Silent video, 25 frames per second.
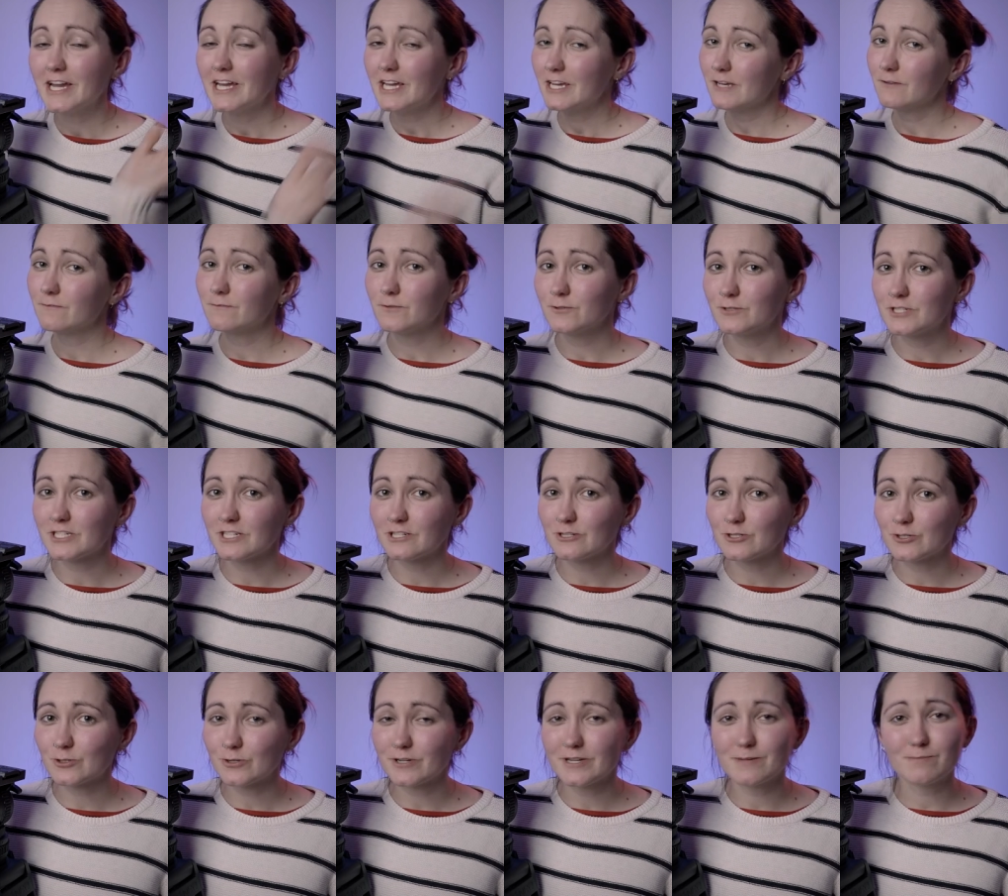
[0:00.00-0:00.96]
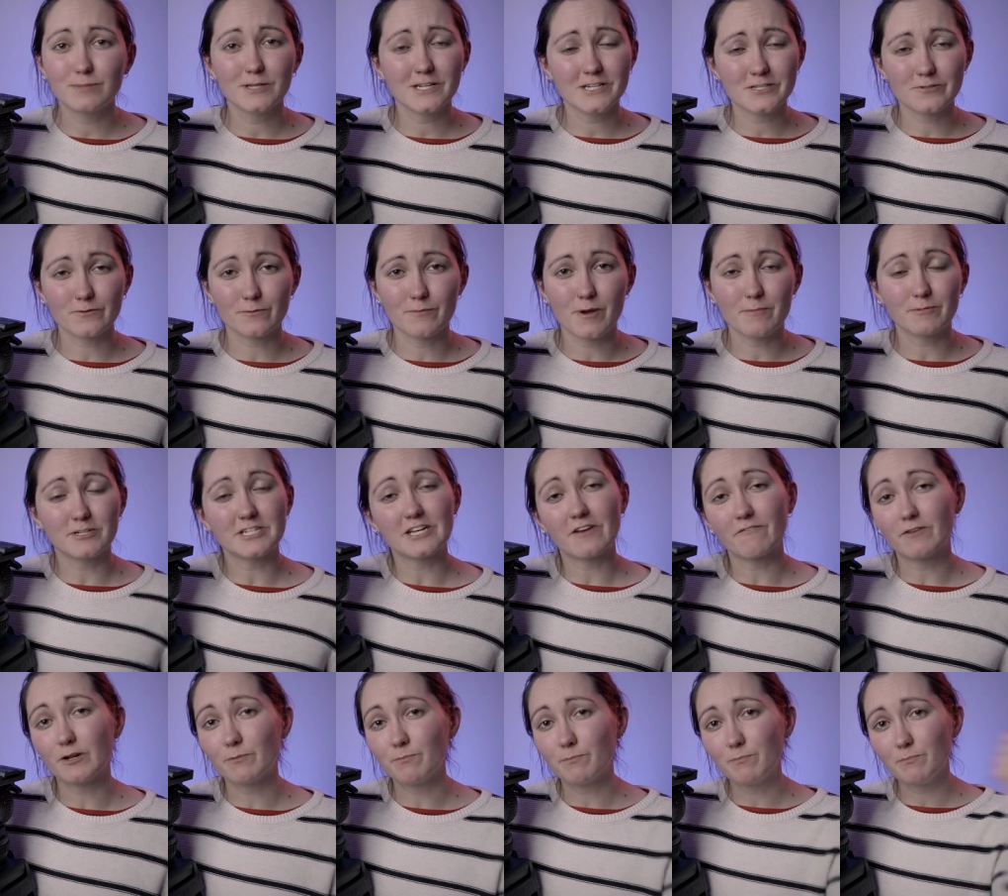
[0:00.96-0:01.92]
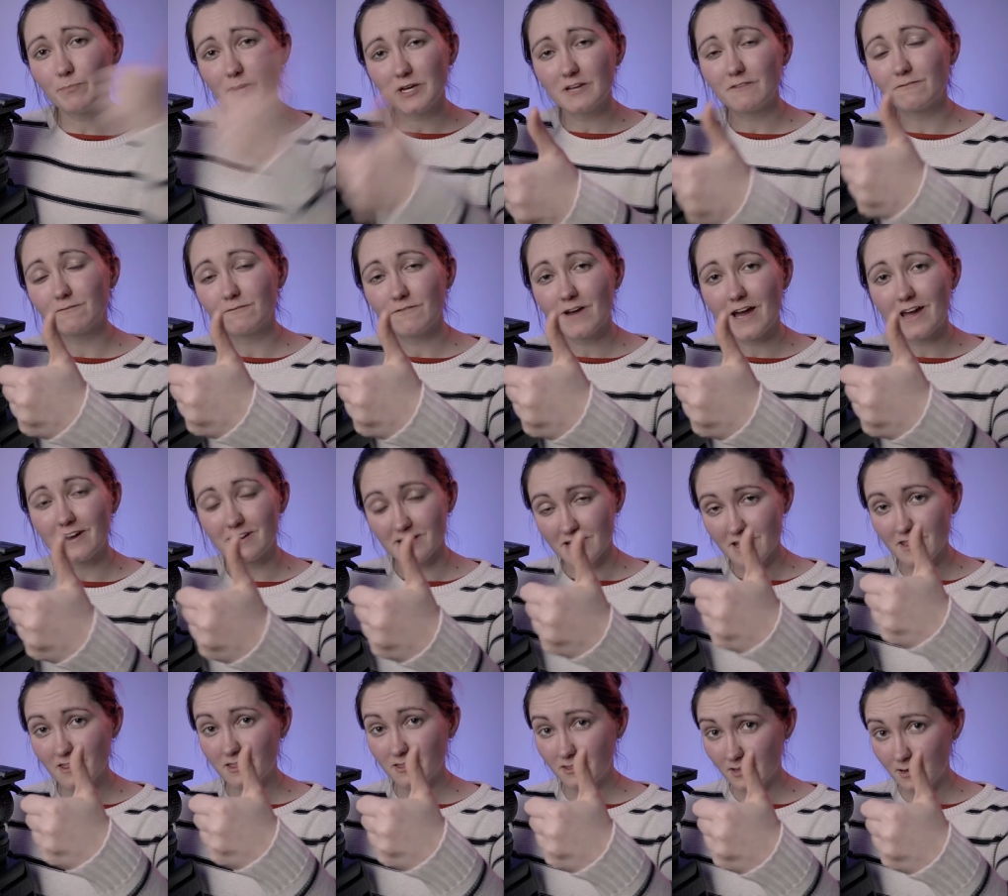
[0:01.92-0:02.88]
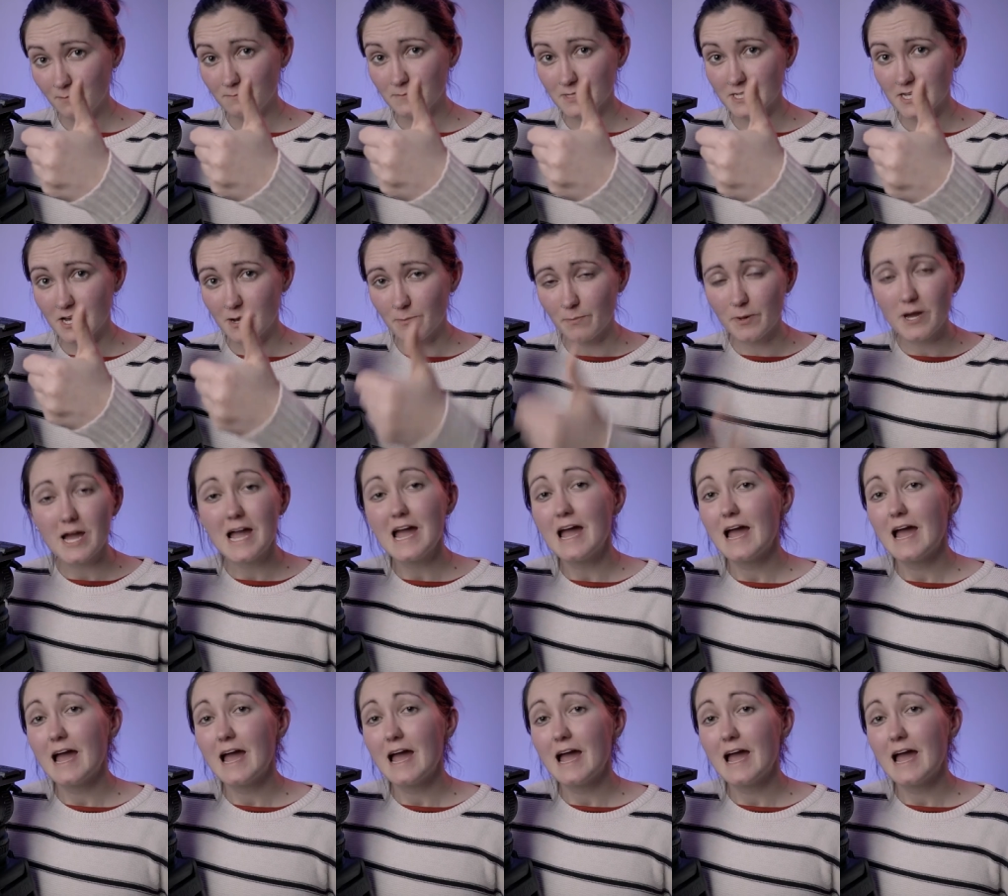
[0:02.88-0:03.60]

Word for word: If you did enjoy it, please remember to give it a big fat thumbs up.